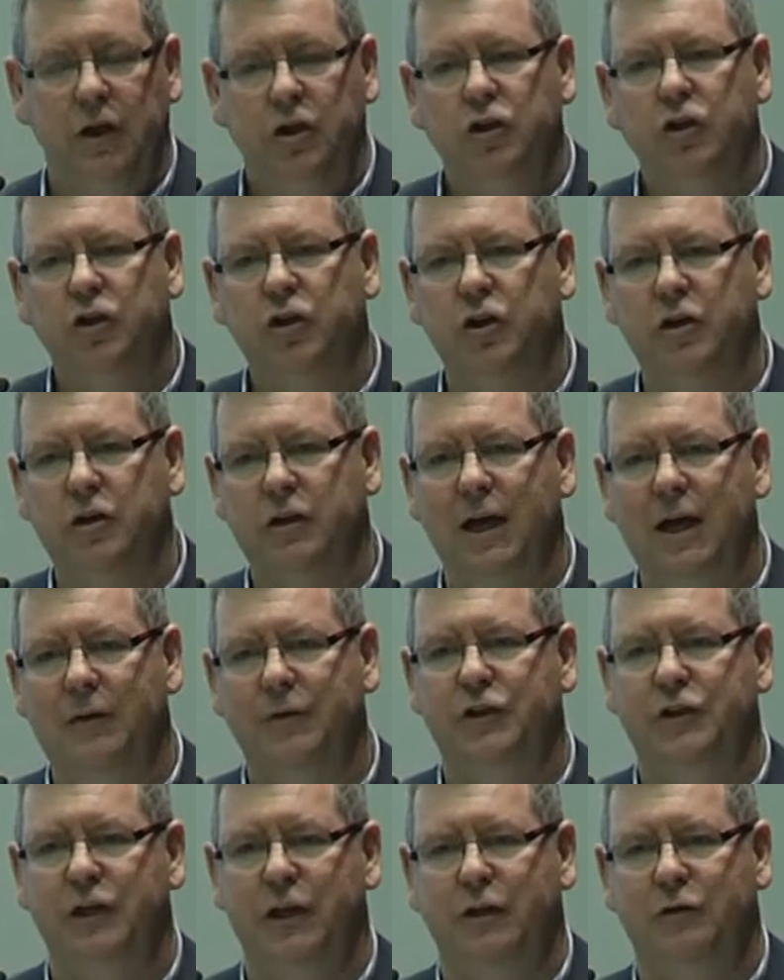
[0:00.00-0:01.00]
You can't have
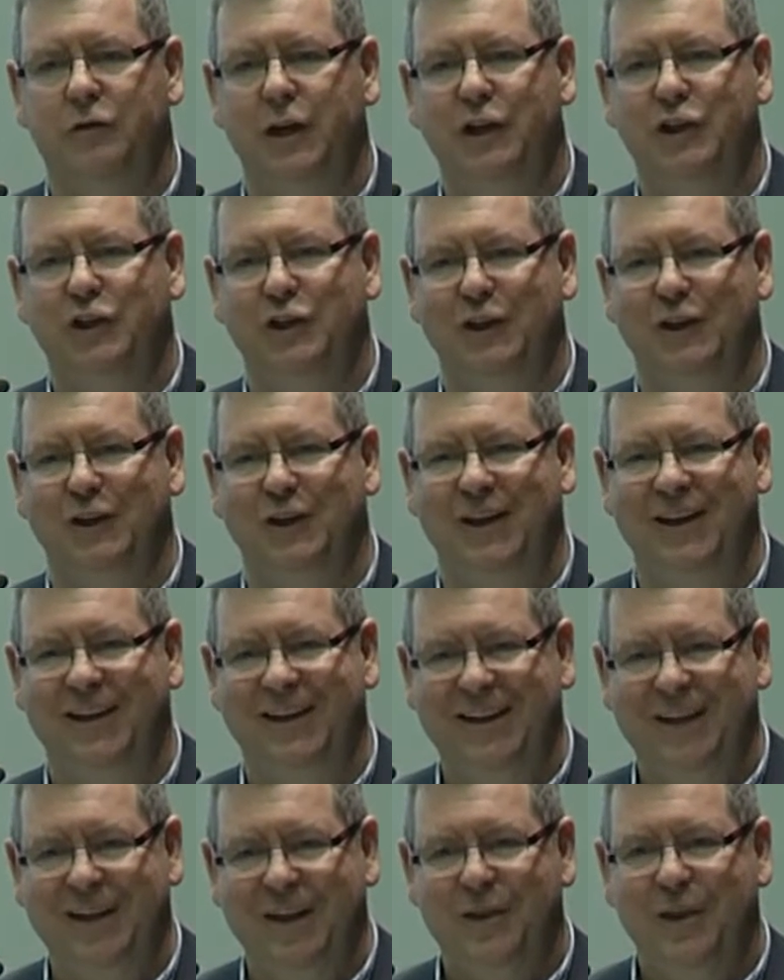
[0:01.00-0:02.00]
a generation
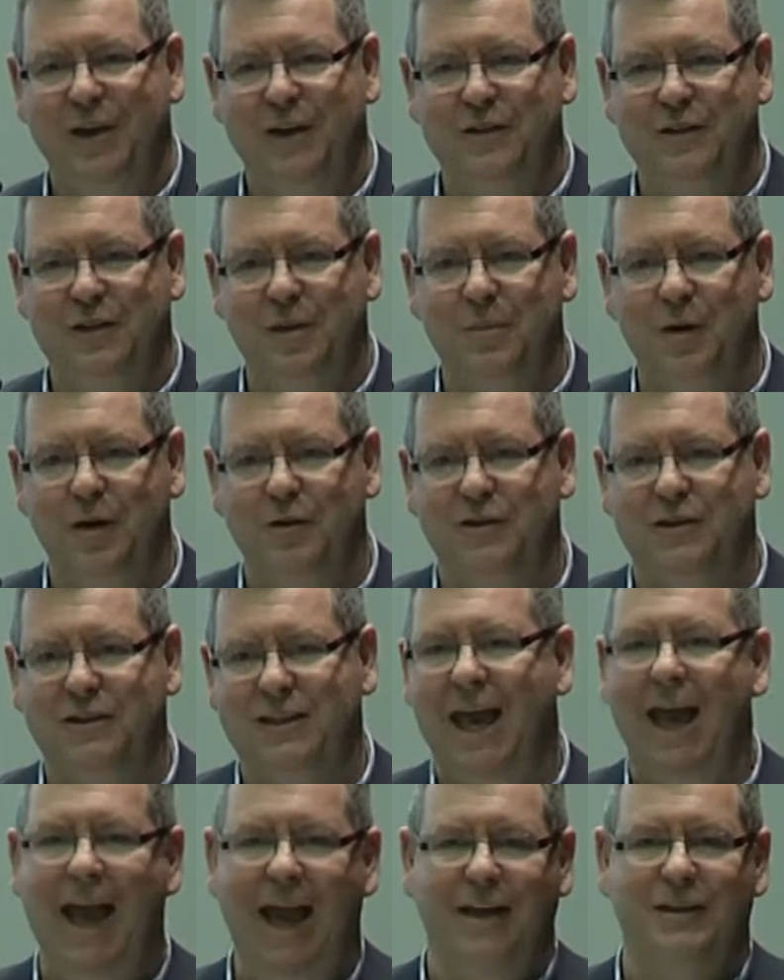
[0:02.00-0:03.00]
that is the most
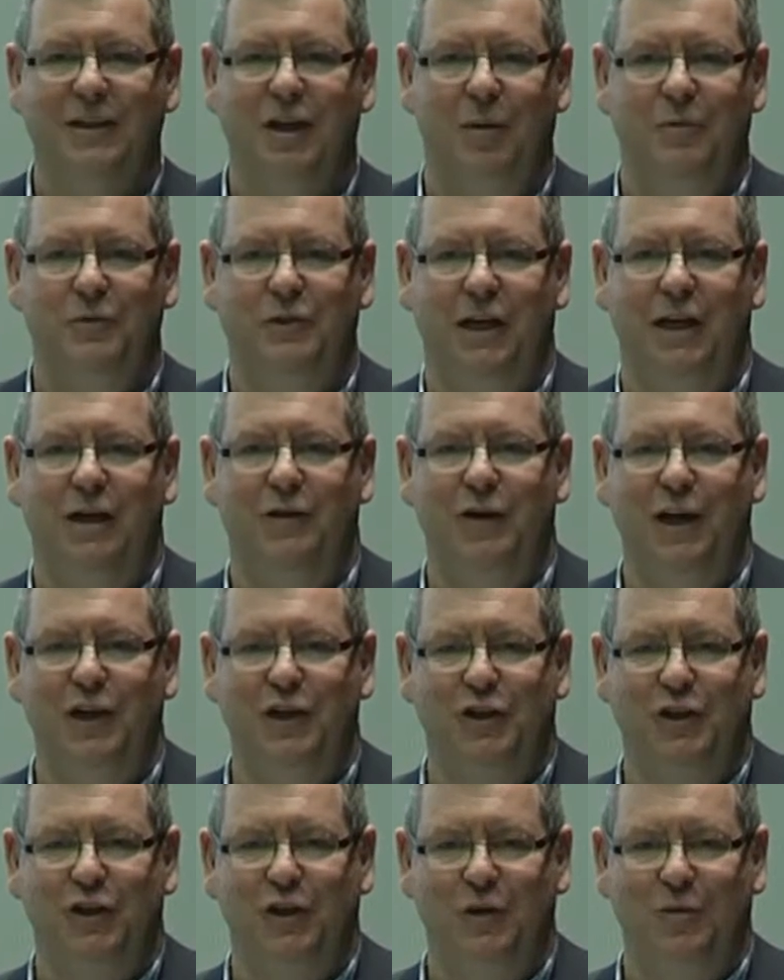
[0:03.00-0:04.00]
teched up
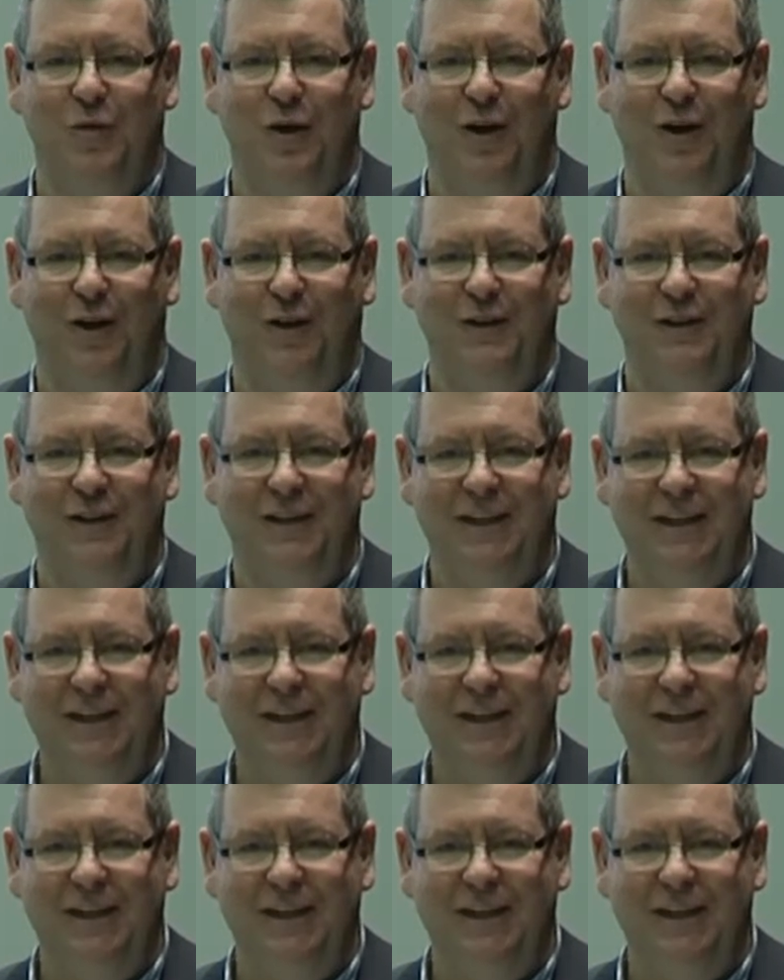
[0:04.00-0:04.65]
generation in the world,